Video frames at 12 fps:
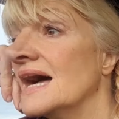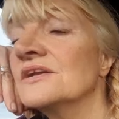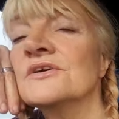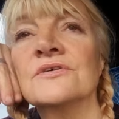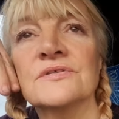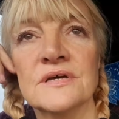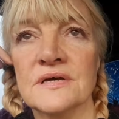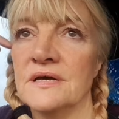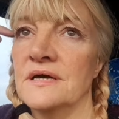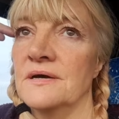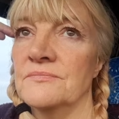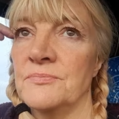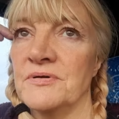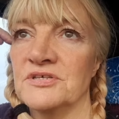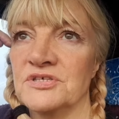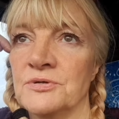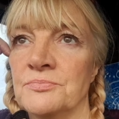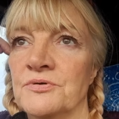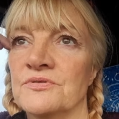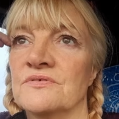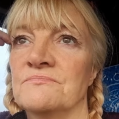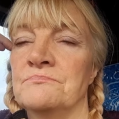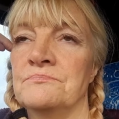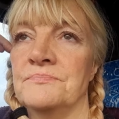I know that the person who put the
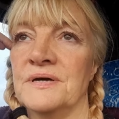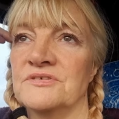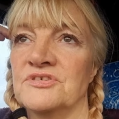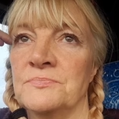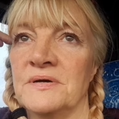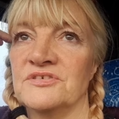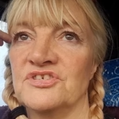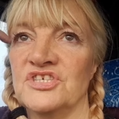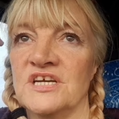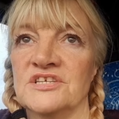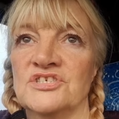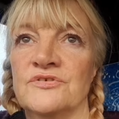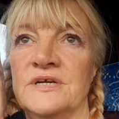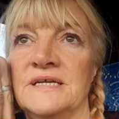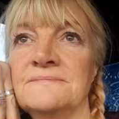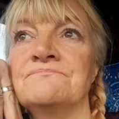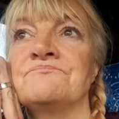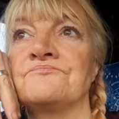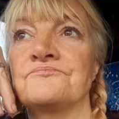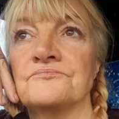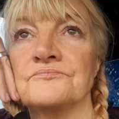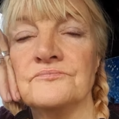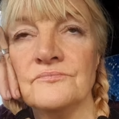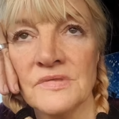battery charger
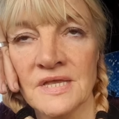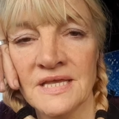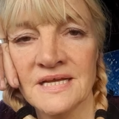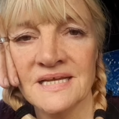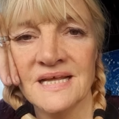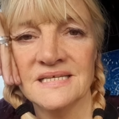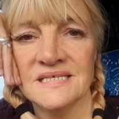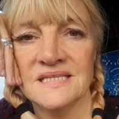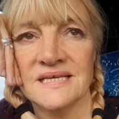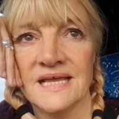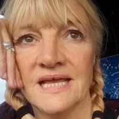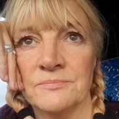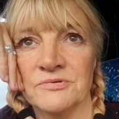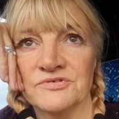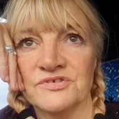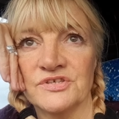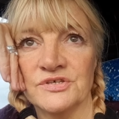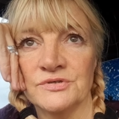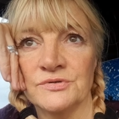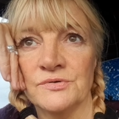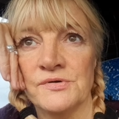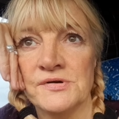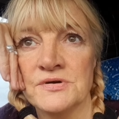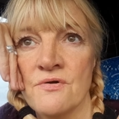in, he connected the cables to
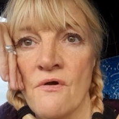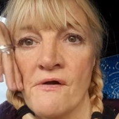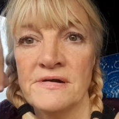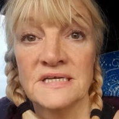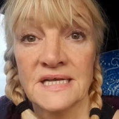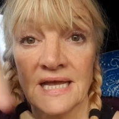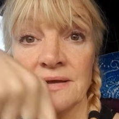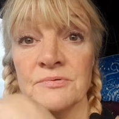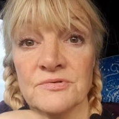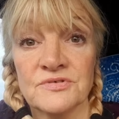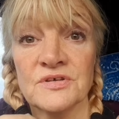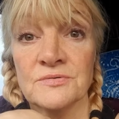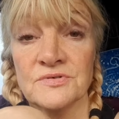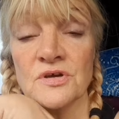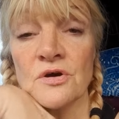cables that was